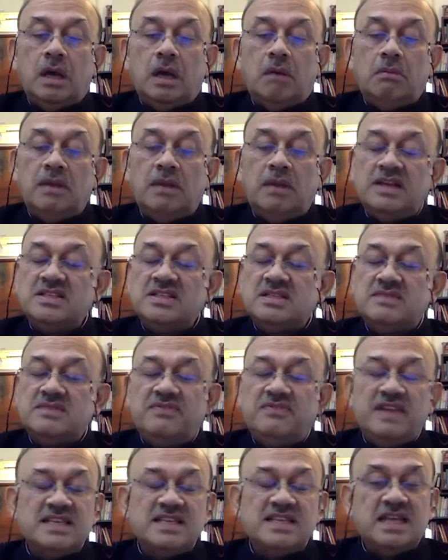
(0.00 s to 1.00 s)
let's
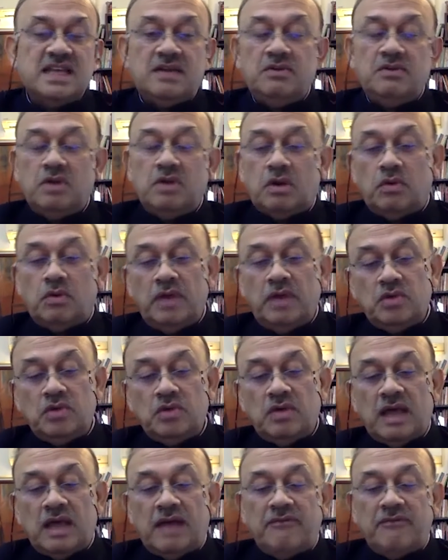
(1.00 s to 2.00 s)
face it, you are going
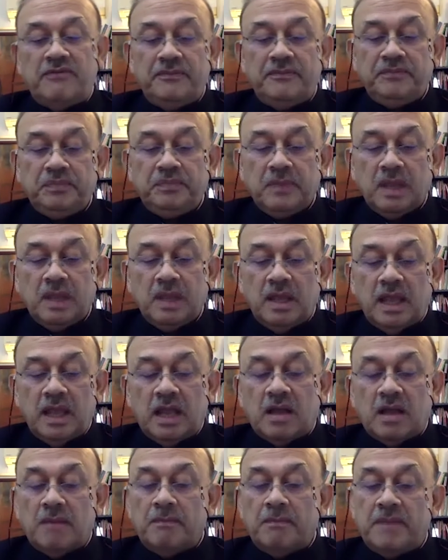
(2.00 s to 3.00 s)
to have a
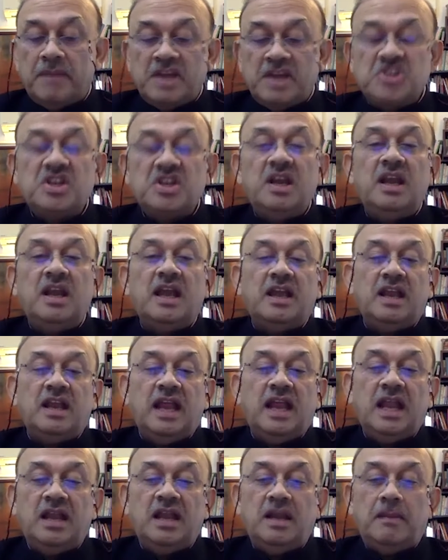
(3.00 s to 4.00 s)
compression in
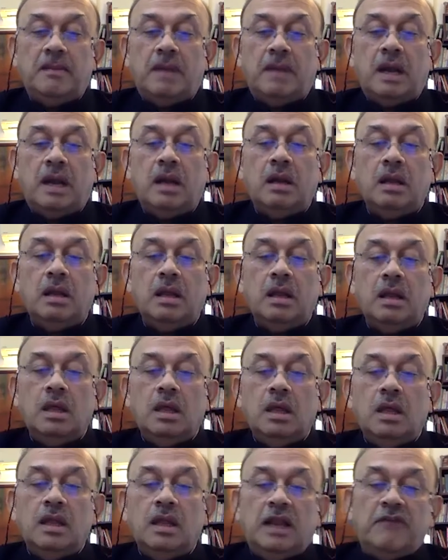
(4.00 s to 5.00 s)
aggregate demand.
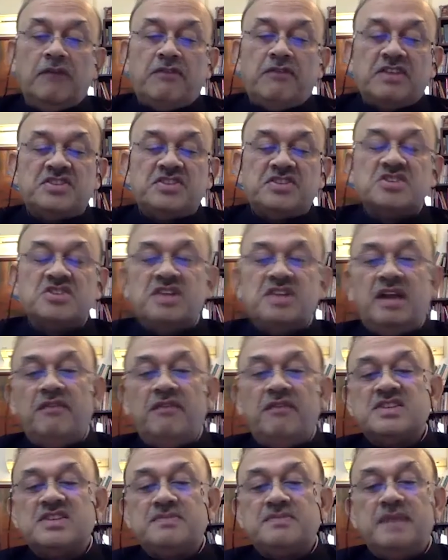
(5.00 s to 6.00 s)
Infrastructure
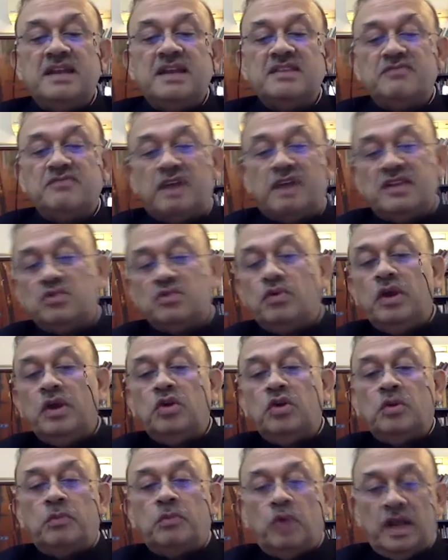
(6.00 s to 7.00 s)
investment is what is going
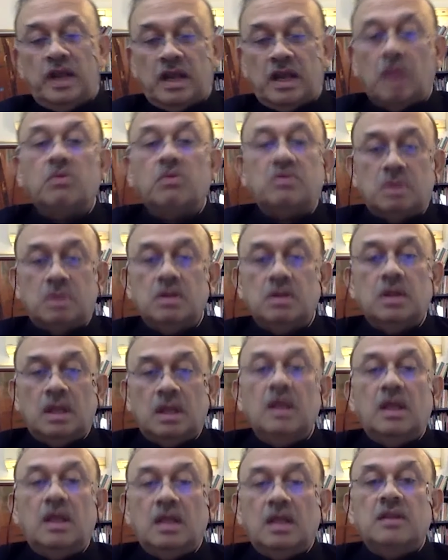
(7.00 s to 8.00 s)
to pull it out.
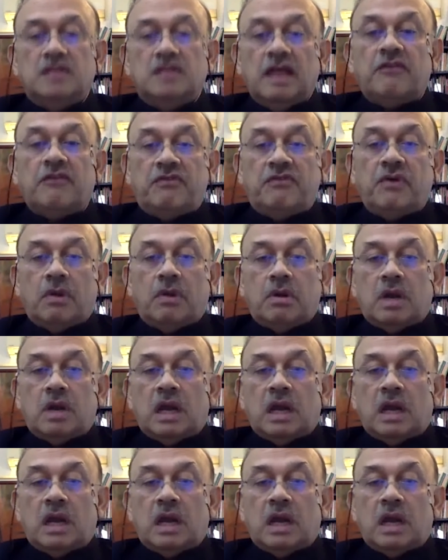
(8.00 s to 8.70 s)
Therefore,